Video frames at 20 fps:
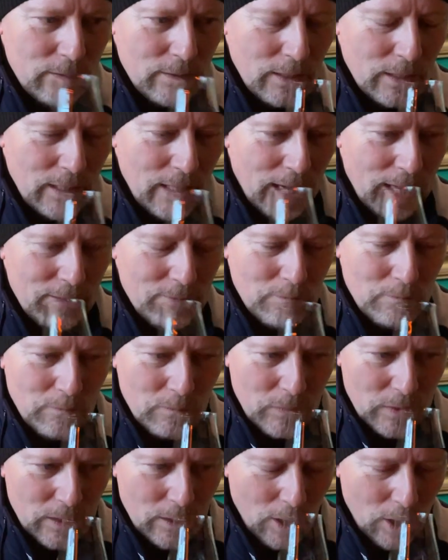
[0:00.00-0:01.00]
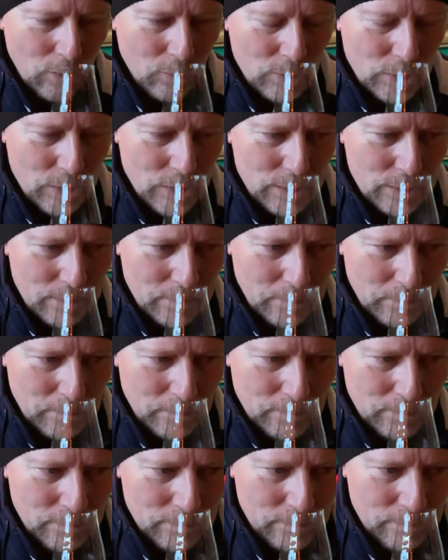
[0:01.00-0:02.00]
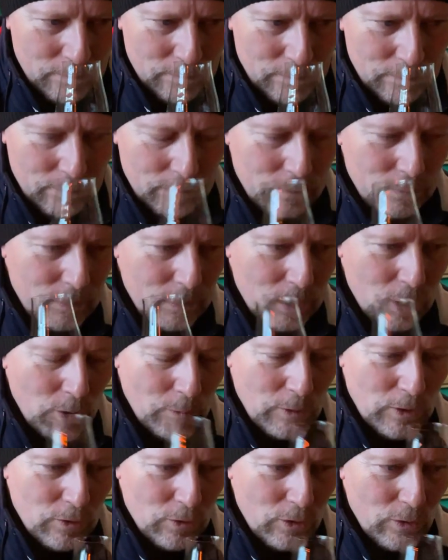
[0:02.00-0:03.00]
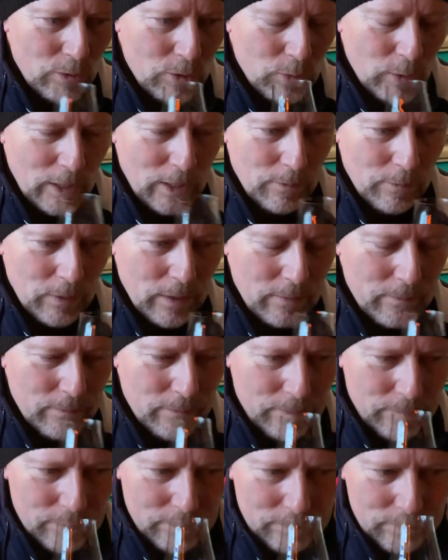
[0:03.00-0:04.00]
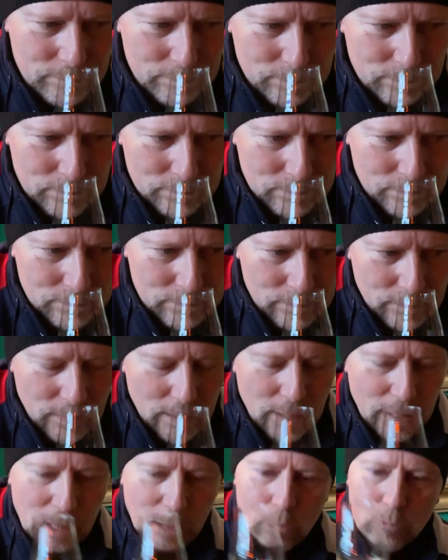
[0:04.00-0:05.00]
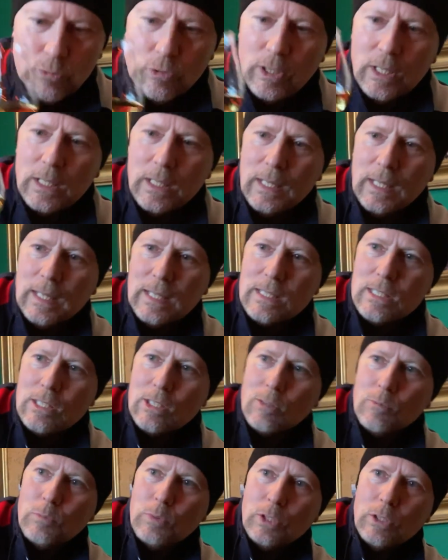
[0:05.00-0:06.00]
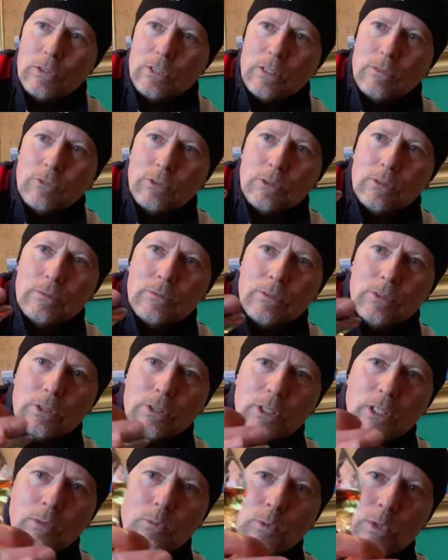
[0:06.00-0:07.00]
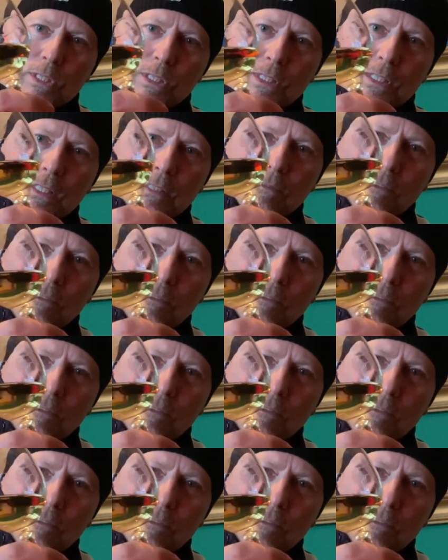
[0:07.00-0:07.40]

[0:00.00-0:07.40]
Again, oranges coming through as well. It really is a beautiful looking whiskey.